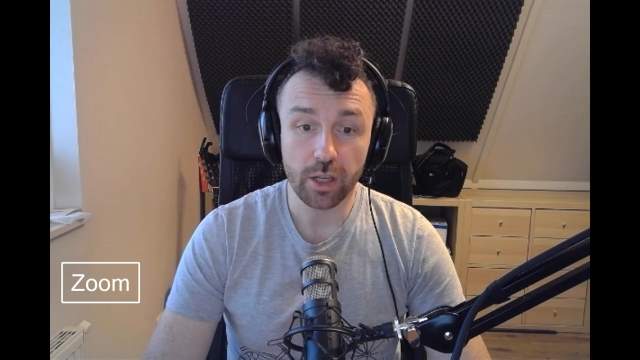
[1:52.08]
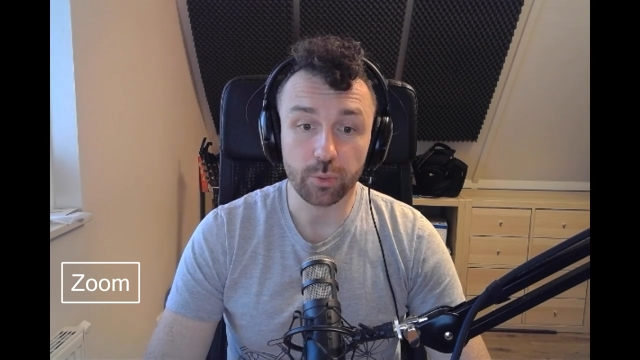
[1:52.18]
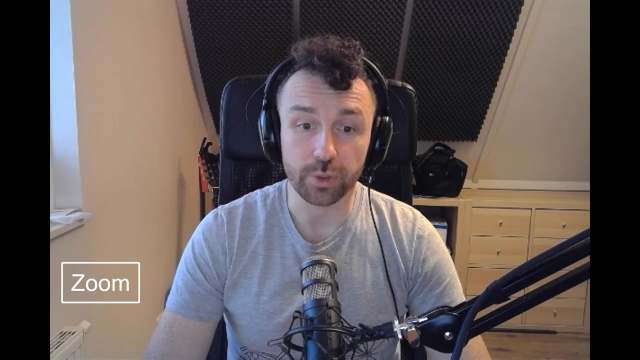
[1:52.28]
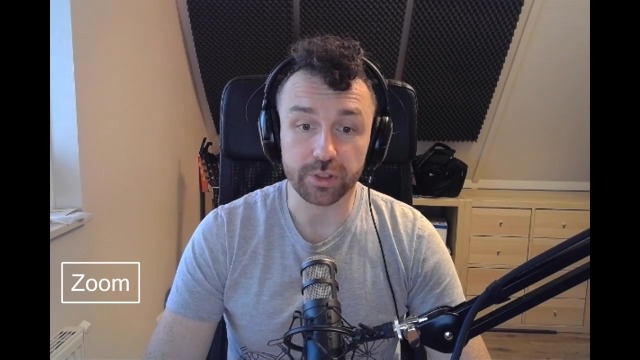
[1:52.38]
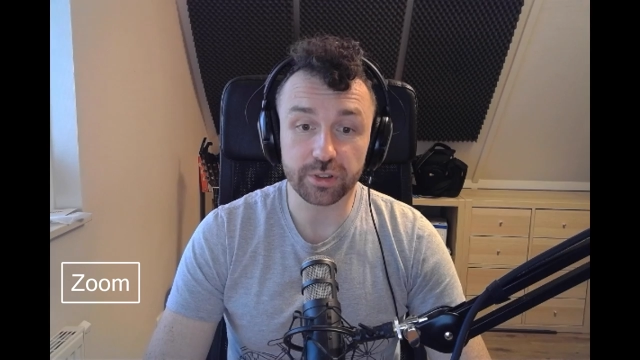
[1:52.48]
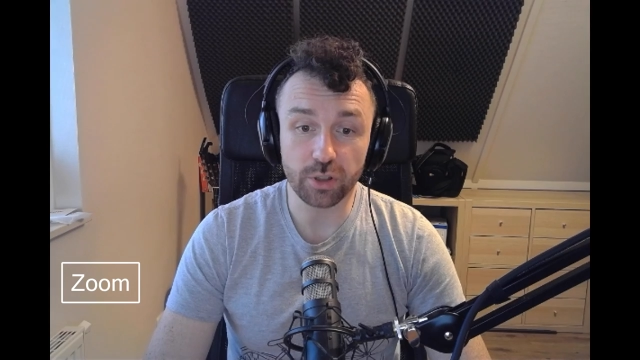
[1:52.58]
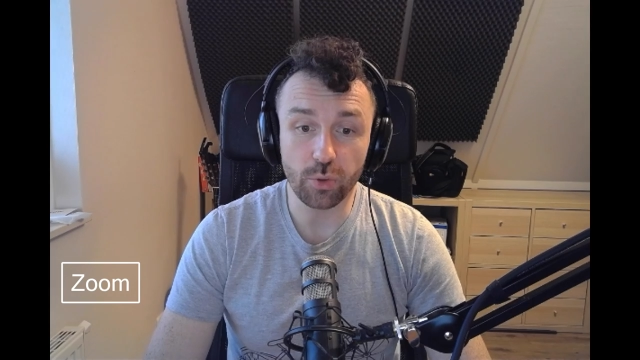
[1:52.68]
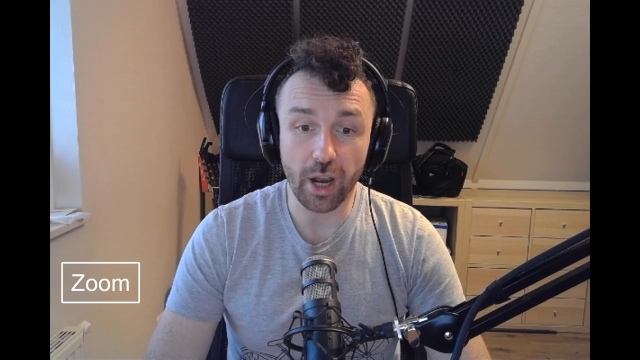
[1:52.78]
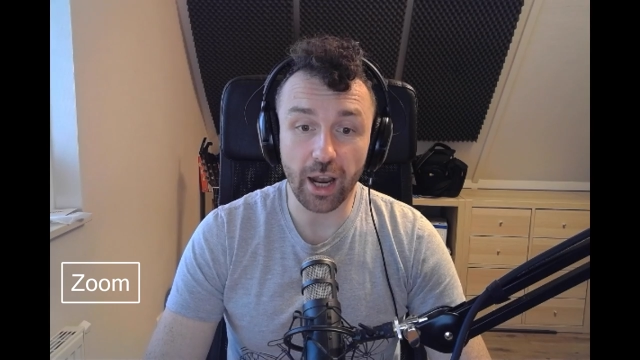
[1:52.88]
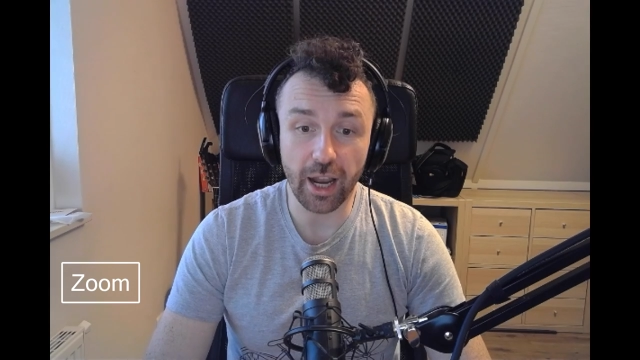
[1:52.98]
was so
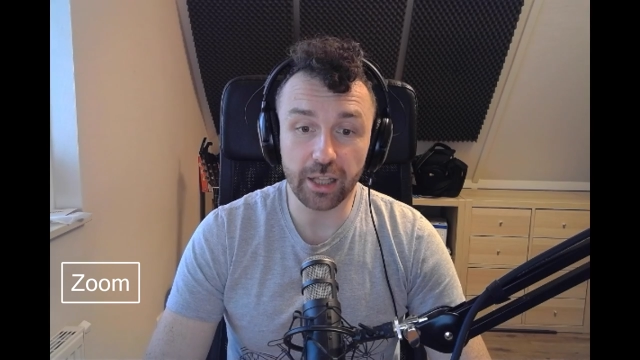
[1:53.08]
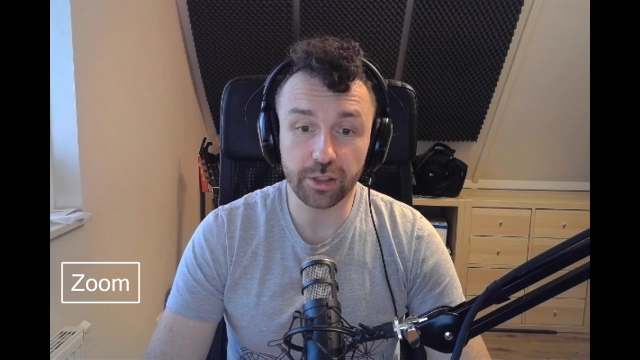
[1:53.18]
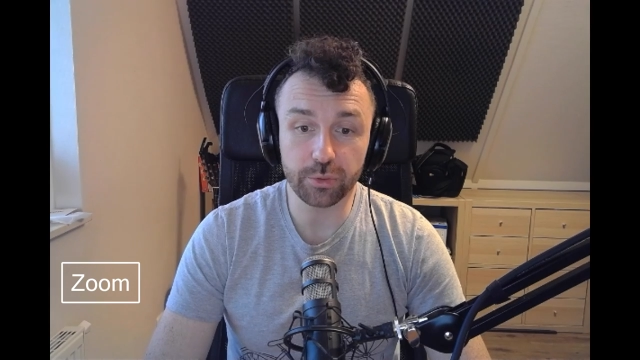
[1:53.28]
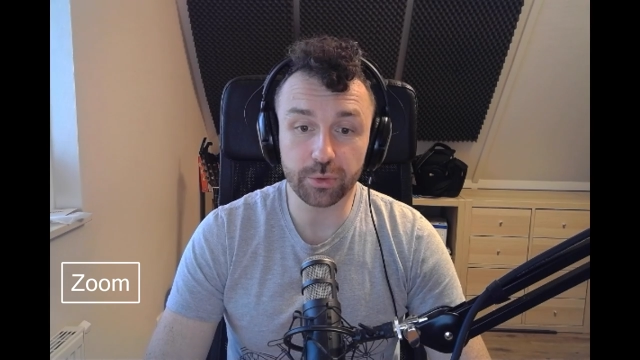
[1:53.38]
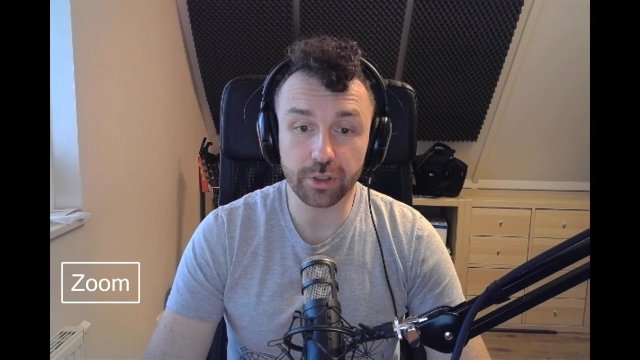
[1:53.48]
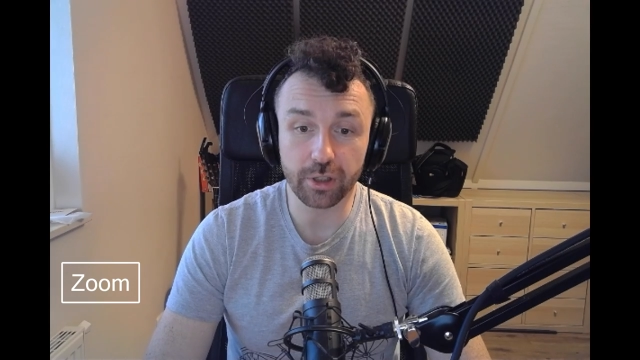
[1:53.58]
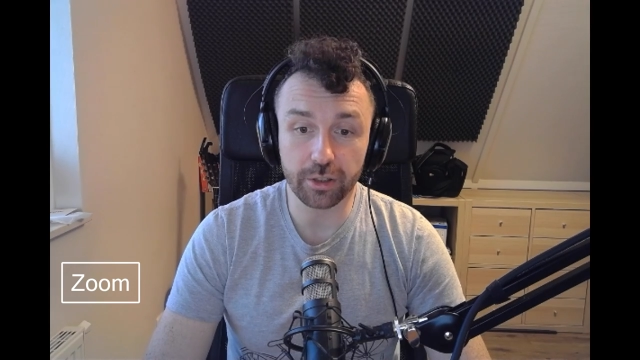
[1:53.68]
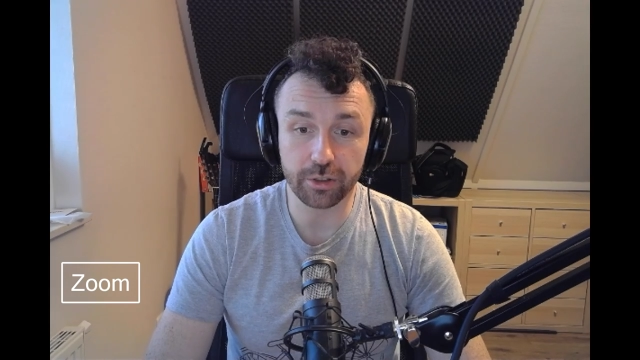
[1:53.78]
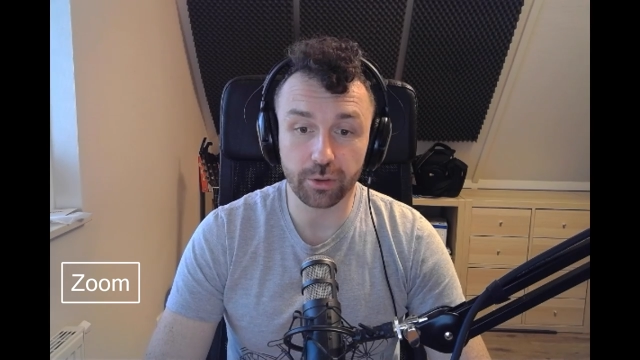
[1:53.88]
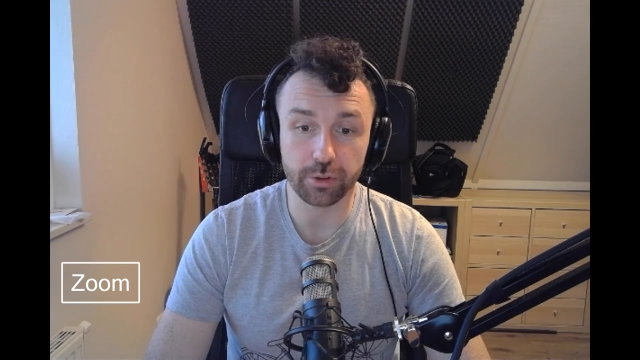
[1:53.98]
highly
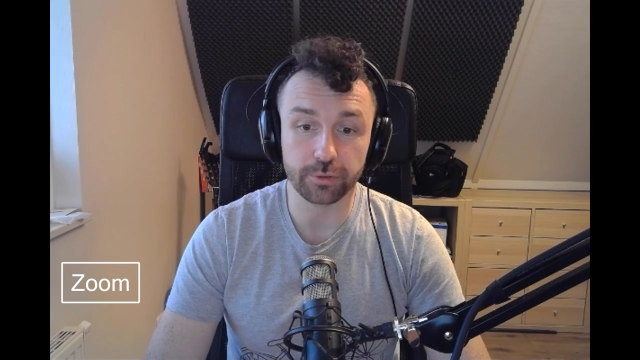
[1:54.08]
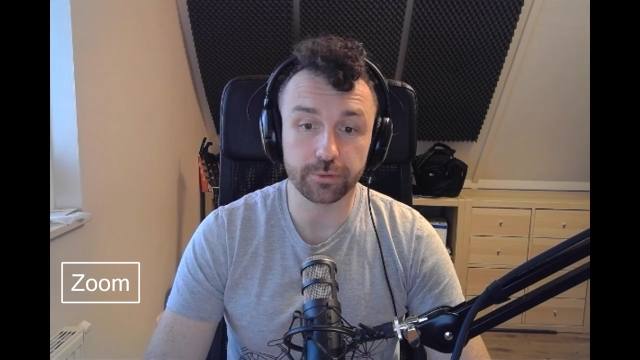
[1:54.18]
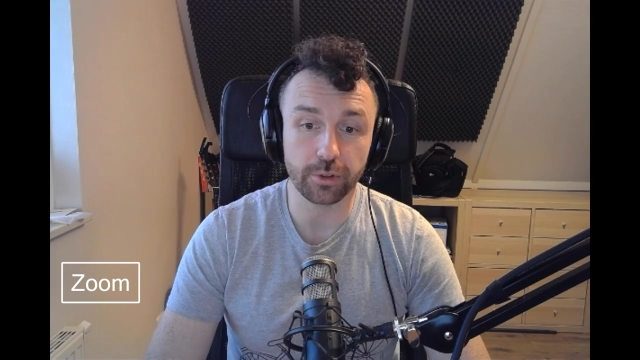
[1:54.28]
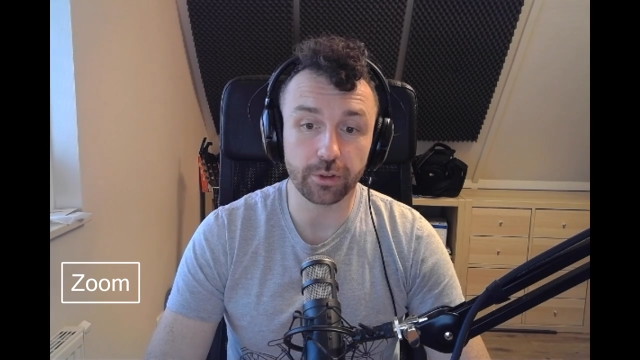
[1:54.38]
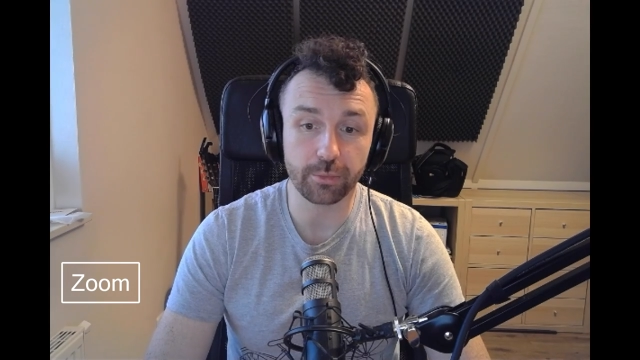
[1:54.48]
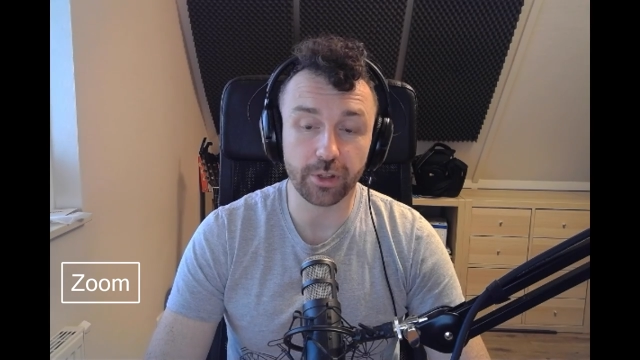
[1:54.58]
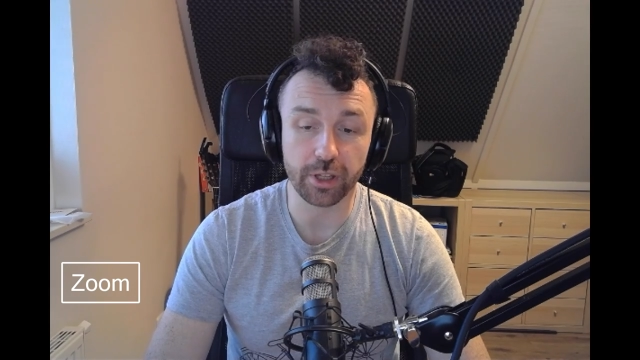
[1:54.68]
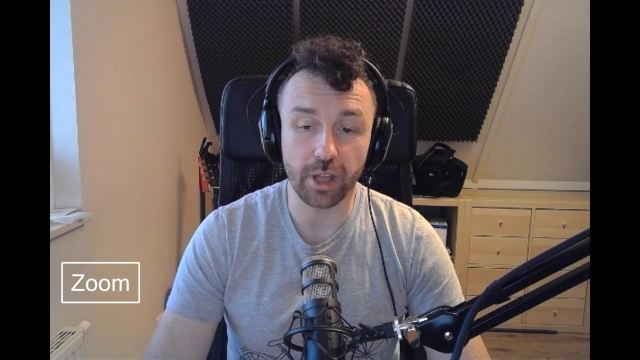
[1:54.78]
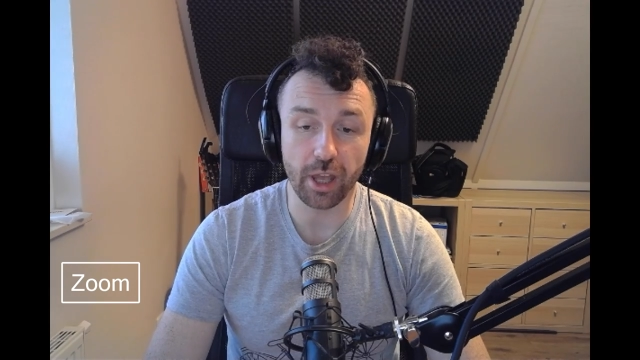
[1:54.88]
regarded on the form that